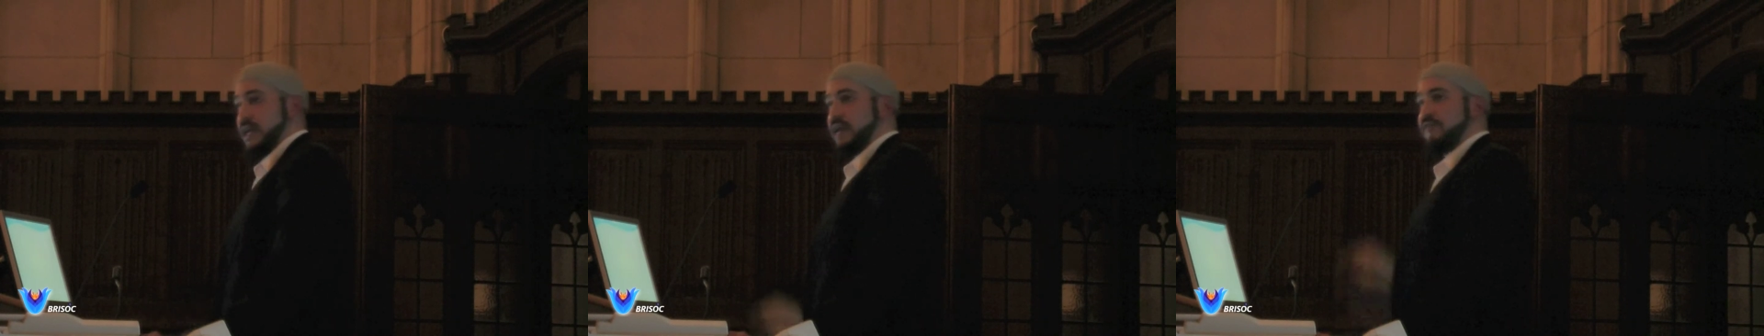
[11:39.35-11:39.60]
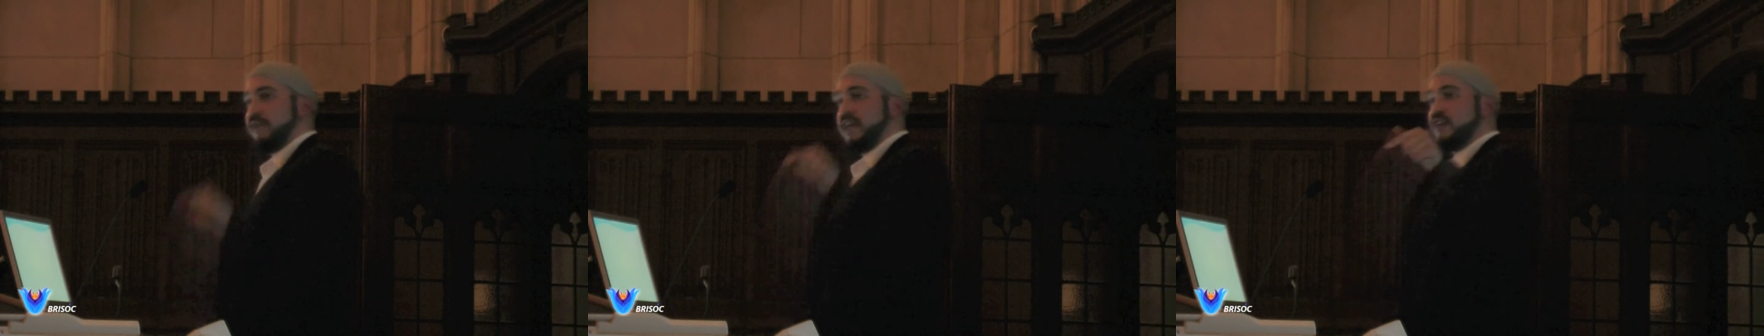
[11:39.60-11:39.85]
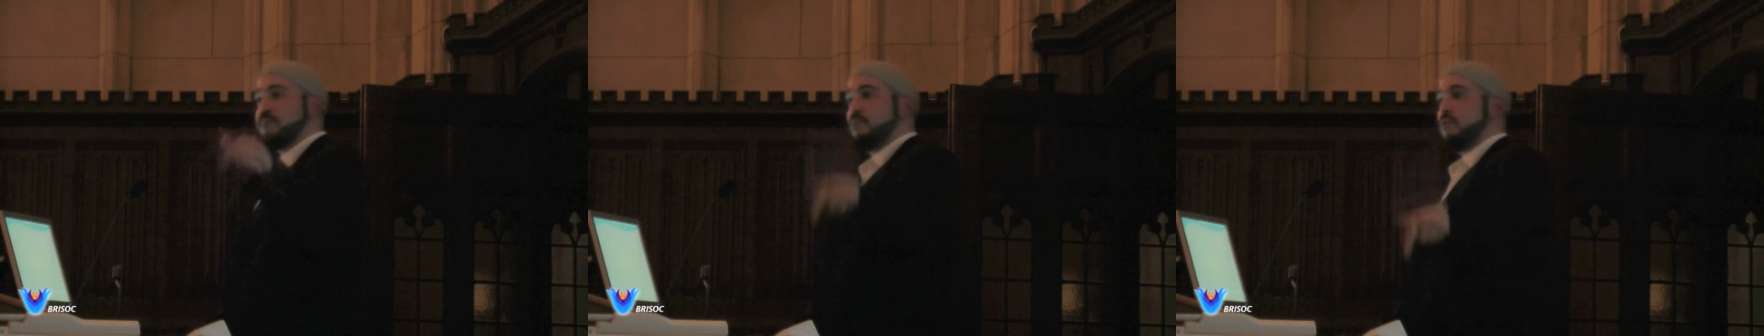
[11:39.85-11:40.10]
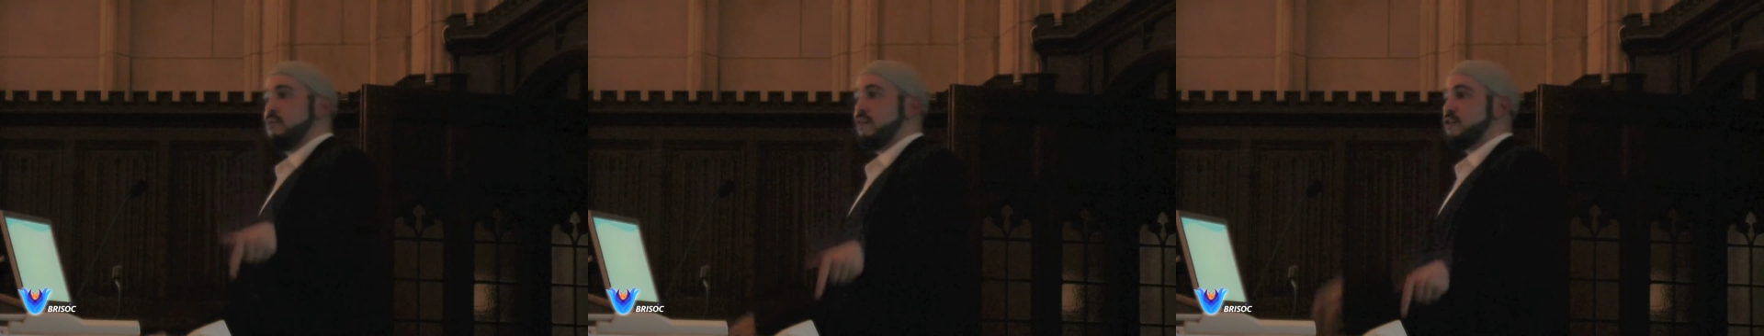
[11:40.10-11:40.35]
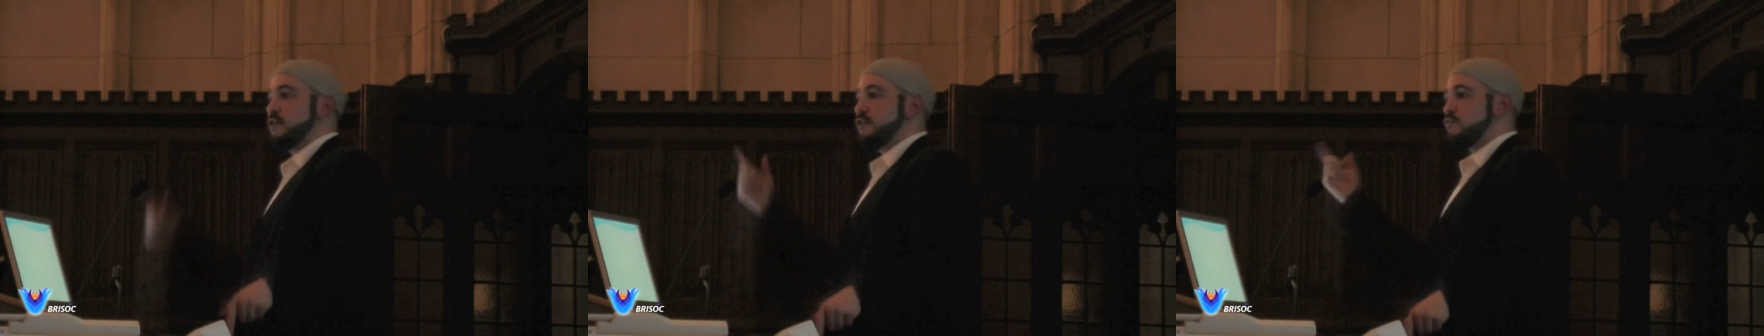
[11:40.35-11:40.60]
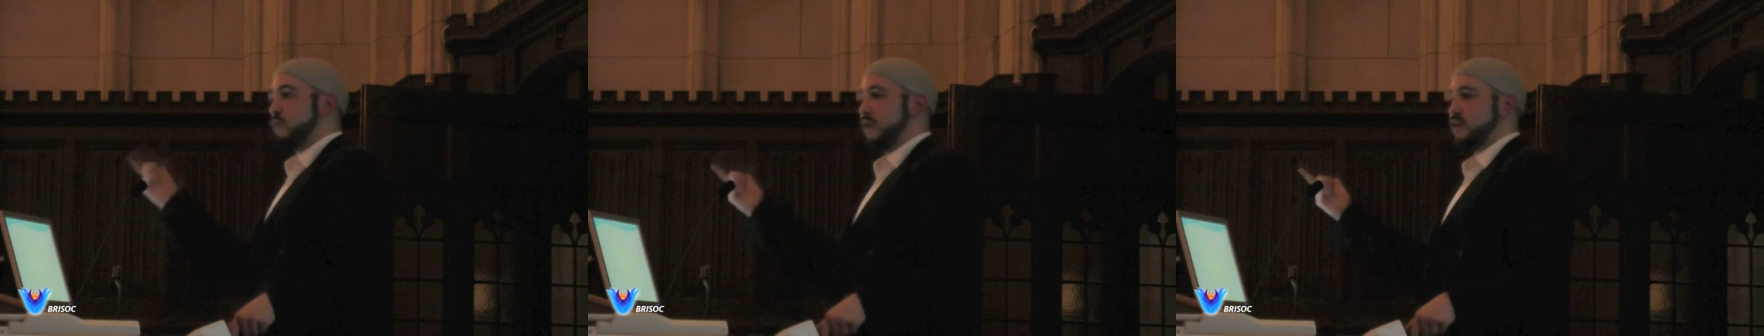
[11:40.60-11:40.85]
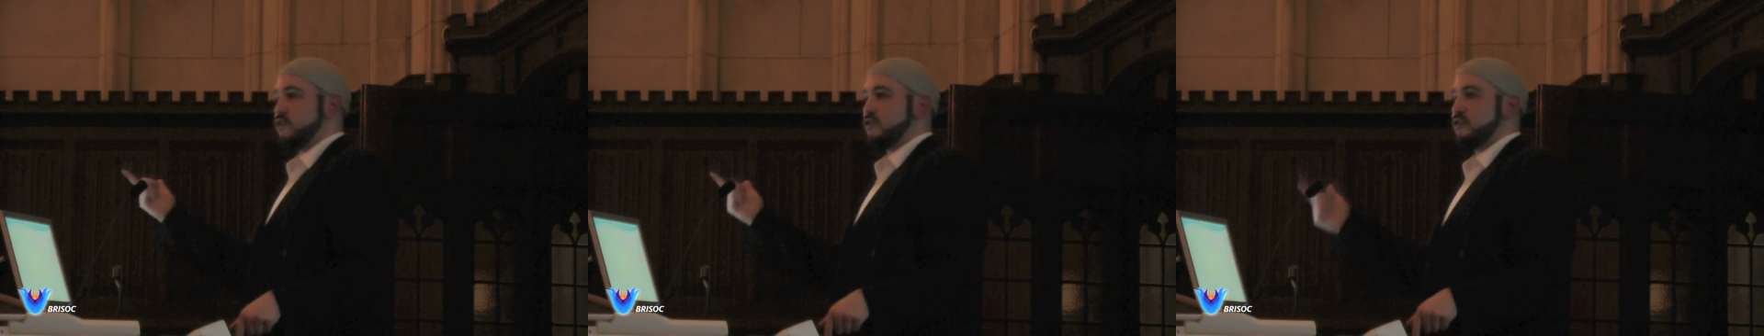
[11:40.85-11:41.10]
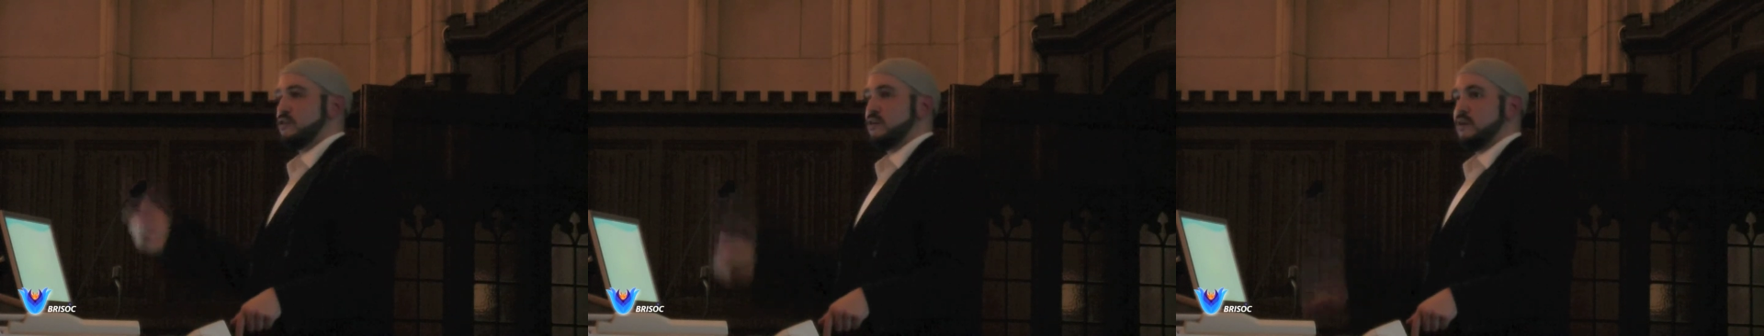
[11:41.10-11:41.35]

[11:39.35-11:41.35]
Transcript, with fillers: if he's poor and she's rich,